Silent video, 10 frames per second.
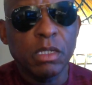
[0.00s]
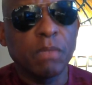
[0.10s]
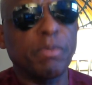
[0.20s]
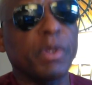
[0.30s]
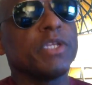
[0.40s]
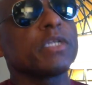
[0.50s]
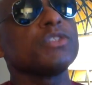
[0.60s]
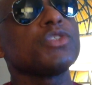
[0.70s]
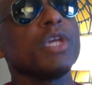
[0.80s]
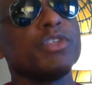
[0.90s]
But
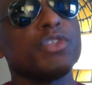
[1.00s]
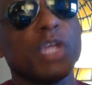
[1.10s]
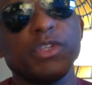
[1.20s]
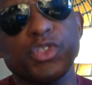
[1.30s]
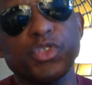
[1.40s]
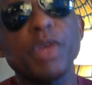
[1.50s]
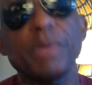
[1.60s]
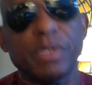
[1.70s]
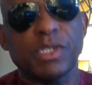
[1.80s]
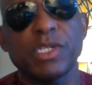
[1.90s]
in
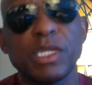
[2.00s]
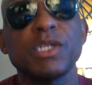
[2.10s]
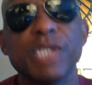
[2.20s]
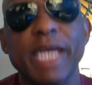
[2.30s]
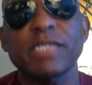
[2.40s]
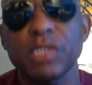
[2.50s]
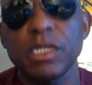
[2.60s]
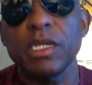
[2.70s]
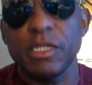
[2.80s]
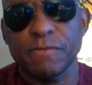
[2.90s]
tribute to Sheila
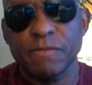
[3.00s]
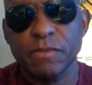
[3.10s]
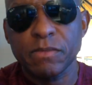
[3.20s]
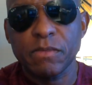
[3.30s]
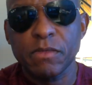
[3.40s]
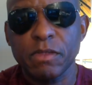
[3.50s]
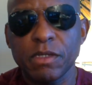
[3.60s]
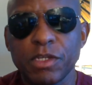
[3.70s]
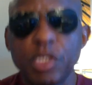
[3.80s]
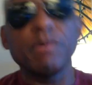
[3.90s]
Jackson Lee,
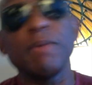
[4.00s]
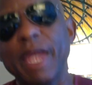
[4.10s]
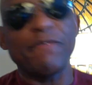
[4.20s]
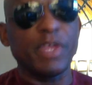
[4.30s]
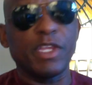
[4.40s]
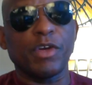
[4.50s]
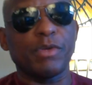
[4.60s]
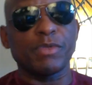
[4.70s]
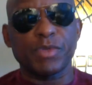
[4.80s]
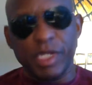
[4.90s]
you remember that video that
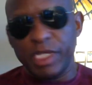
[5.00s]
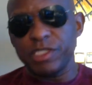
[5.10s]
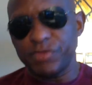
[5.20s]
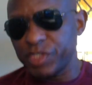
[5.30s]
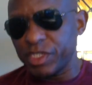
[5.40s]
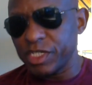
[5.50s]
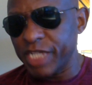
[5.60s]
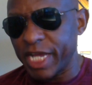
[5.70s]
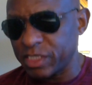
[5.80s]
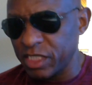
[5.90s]
was released of Sheila
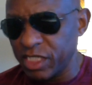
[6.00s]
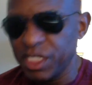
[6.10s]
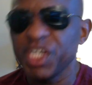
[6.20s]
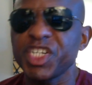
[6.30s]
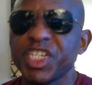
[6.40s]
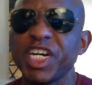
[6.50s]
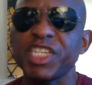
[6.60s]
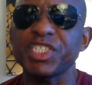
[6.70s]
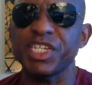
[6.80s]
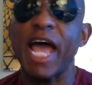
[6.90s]
Jackson Lee
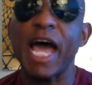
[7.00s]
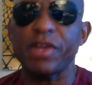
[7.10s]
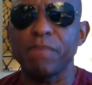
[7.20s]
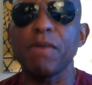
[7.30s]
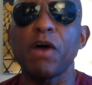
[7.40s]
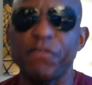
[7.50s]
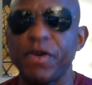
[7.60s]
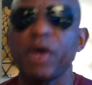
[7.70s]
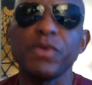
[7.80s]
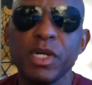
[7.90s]
cussing out a
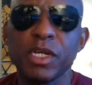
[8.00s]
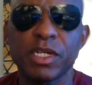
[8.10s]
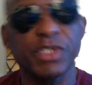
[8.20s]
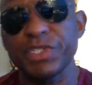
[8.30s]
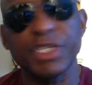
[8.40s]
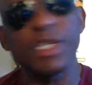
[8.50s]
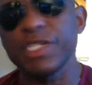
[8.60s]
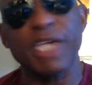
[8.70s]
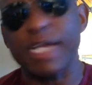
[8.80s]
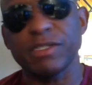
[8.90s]
mofo? Because Sheila
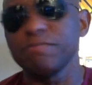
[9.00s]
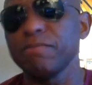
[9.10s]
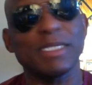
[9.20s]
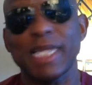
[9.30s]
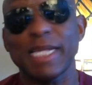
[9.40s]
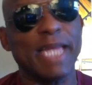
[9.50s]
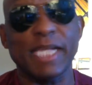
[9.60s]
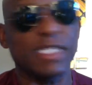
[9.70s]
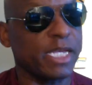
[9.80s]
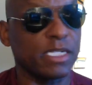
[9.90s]
Jackson, Must I
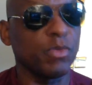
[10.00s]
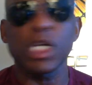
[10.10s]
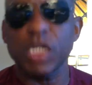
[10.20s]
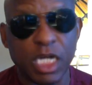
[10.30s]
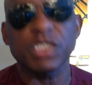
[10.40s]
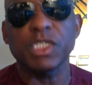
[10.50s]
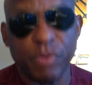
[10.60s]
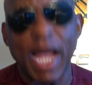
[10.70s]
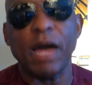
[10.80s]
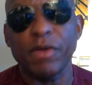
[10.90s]
Die Jackson Lee, will cuss you
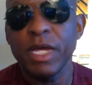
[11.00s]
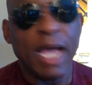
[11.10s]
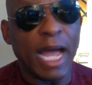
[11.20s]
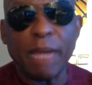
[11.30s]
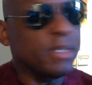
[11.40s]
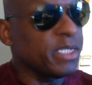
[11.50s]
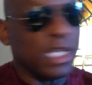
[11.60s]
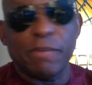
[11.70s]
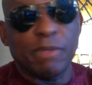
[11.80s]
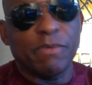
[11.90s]
out. I've been
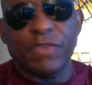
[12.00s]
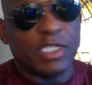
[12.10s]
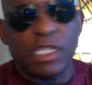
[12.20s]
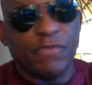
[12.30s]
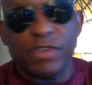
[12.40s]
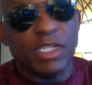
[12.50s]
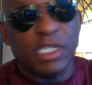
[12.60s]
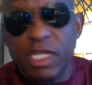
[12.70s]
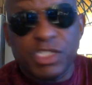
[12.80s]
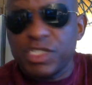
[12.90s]
telling people for 10,
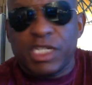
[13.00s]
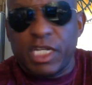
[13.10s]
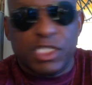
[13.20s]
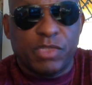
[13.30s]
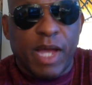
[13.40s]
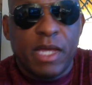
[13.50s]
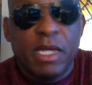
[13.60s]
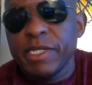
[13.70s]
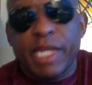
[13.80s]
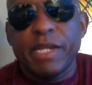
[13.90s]
15 years she'll cuss you out.
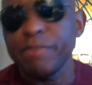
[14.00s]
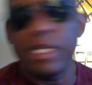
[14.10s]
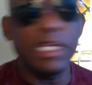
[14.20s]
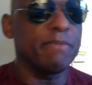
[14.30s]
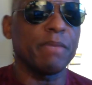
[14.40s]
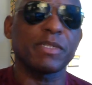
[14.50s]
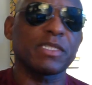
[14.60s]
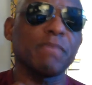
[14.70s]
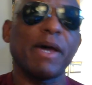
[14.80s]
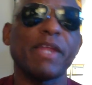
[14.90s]
They didn't believe me, but
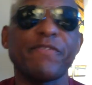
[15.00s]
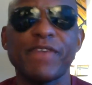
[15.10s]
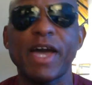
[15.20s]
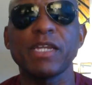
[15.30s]
somebody finally